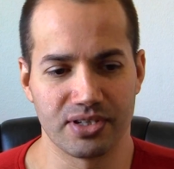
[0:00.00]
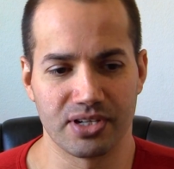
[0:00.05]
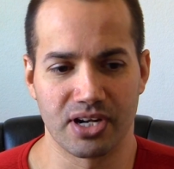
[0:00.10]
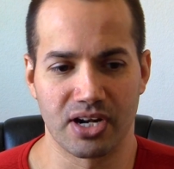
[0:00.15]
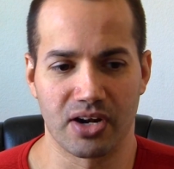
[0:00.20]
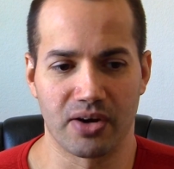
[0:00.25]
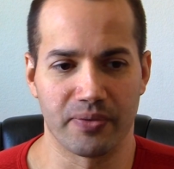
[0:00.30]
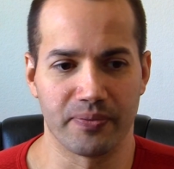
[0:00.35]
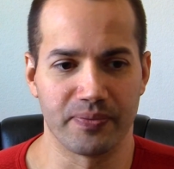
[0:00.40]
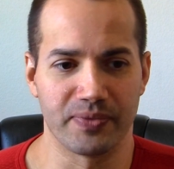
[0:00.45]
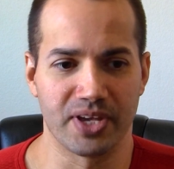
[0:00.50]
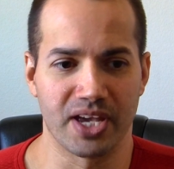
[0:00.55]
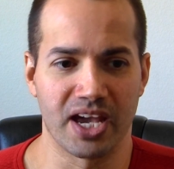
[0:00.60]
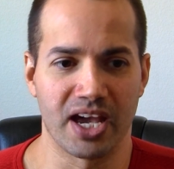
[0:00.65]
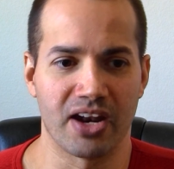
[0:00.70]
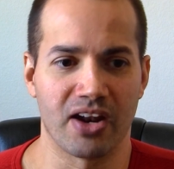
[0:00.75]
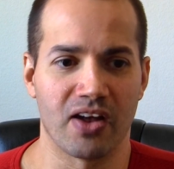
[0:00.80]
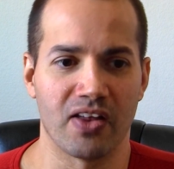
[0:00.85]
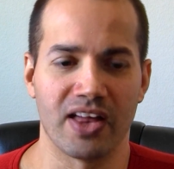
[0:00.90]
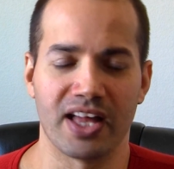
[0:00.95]
You know, you
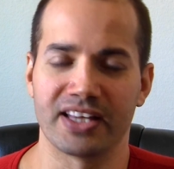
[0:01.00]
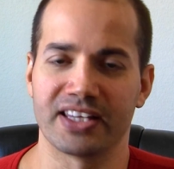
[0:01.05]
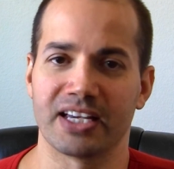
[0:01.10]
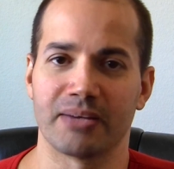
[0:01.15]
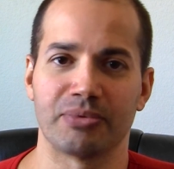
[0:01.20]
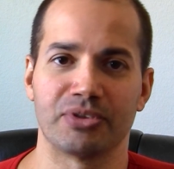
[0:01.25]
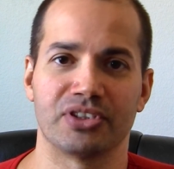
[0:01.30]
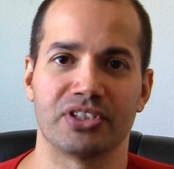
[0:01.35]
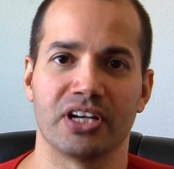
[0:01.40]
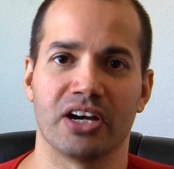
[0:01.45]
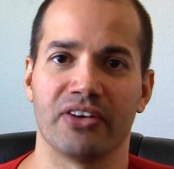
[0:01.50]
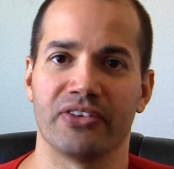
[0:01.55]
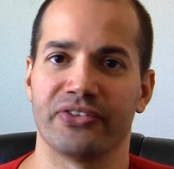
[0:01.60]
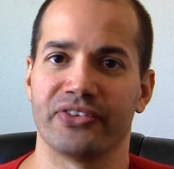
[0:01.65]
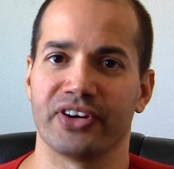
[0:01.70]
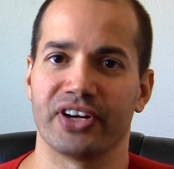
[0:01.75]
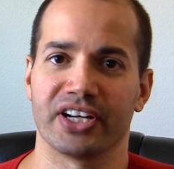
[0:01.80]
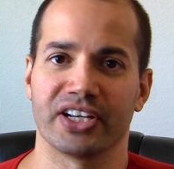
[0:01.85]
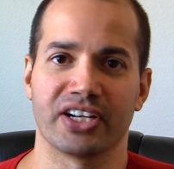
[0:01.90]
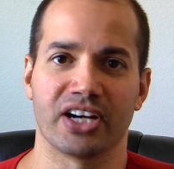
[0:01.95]
had all that type of stuff.
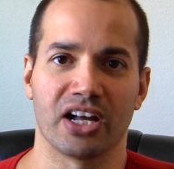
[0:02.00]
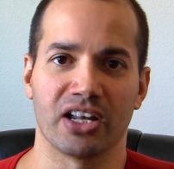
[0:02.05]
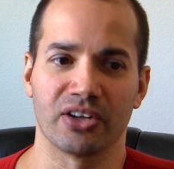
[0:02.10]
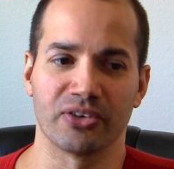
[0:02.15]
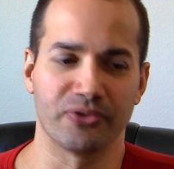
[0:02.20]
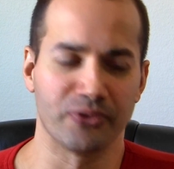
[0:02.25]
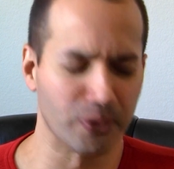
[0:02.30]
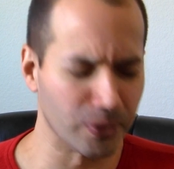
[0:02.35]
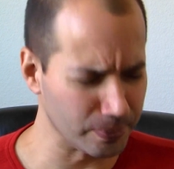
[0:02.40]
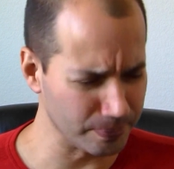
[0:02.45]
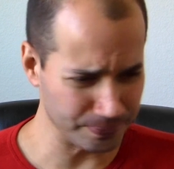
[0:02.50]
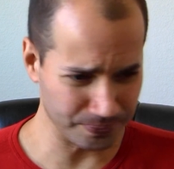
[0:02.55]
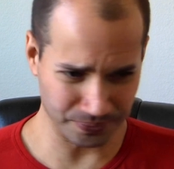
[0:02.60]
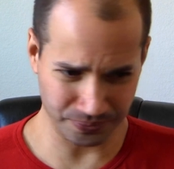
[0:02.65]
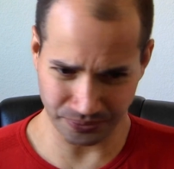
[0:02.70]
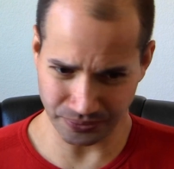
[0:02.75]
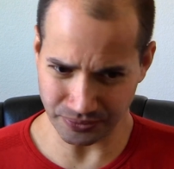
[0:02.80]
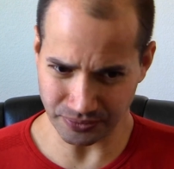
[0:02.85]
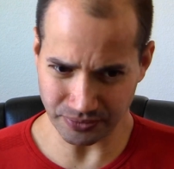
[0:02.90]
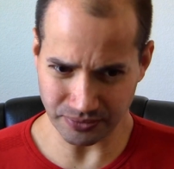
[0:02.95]
Very colorful,
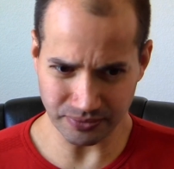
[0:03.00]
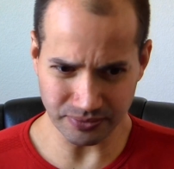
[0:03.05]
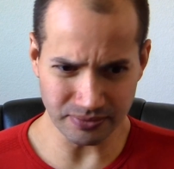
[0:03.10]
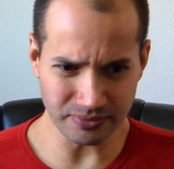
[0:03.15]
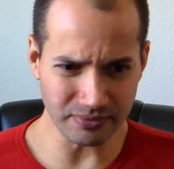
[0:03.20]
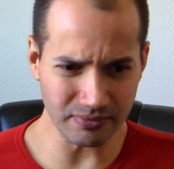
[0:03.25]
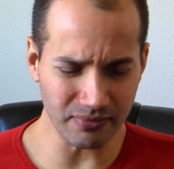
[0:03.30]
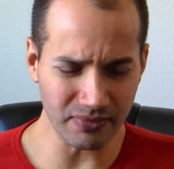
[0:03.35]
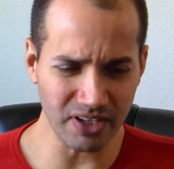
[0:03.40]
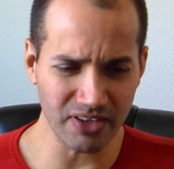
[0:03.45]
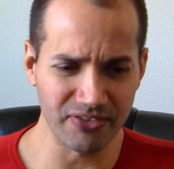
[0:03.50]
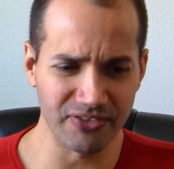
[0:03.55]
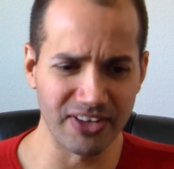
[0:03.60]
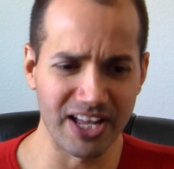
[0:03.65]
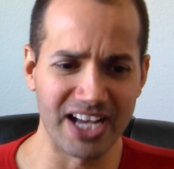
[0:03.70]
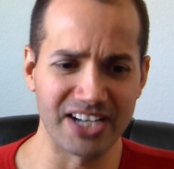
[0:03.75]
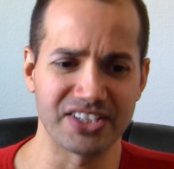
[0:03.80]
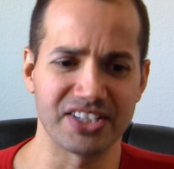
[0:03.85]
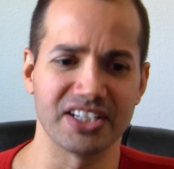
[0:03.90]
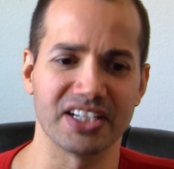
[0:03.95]

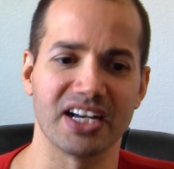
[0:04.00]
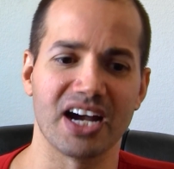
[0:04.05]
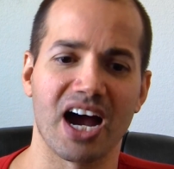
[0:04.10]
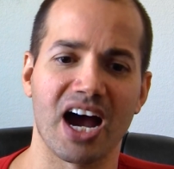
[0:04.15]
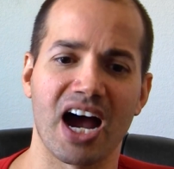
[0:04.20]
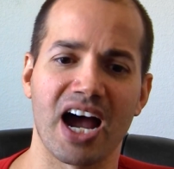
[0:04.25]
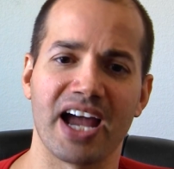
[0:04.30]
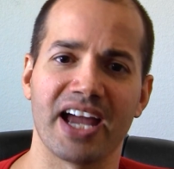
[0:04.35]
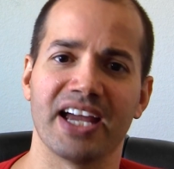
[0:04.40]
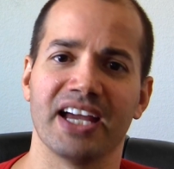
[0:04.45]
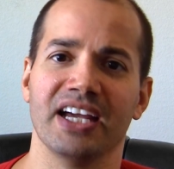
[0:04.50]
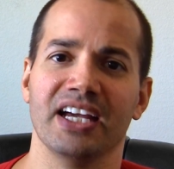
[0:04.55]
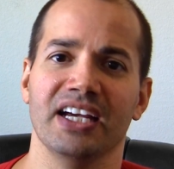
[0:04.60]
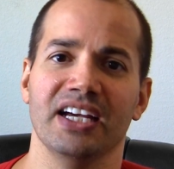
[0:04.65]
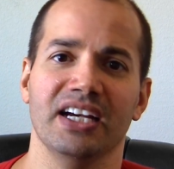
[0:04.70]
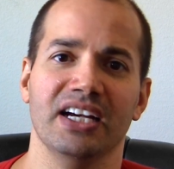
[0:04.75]
flashy guy.